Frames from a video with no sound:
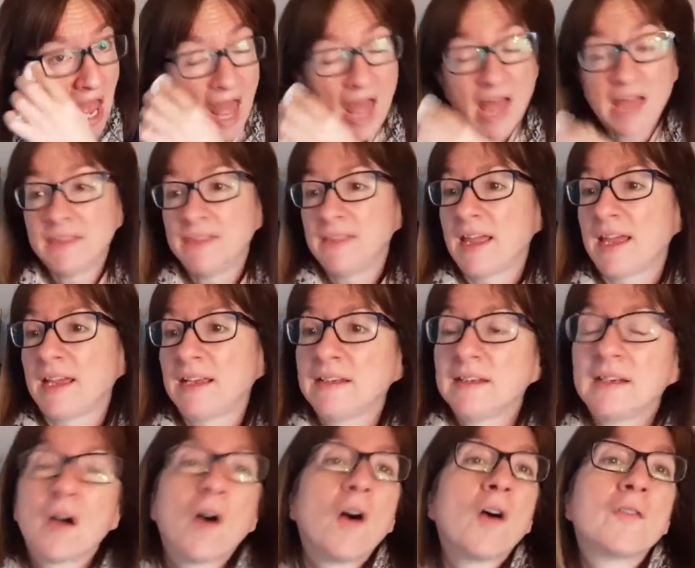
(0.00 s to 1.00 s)
And
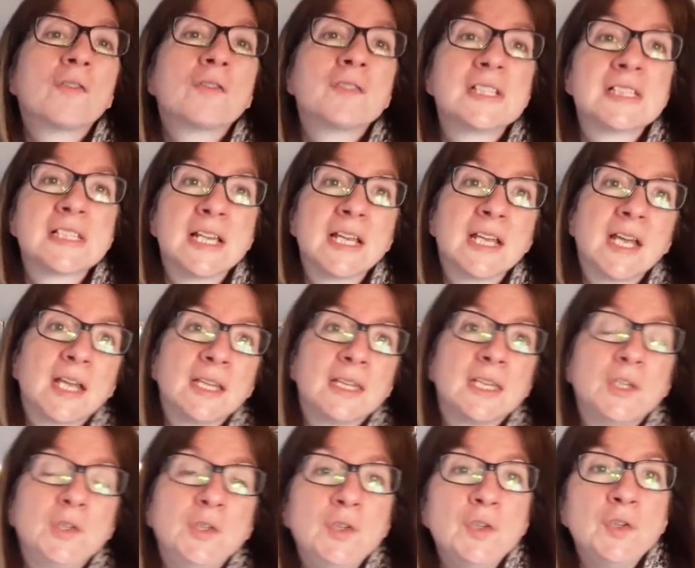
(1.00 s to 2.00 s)
then obviously in
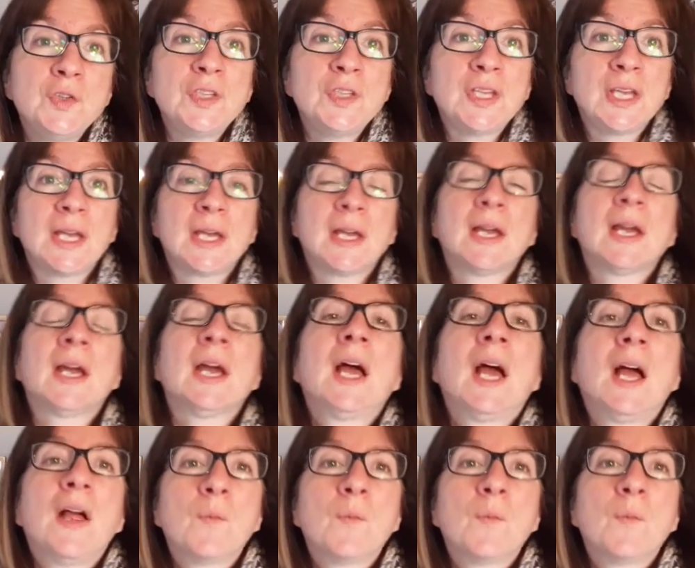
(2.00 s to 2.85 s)
the new year,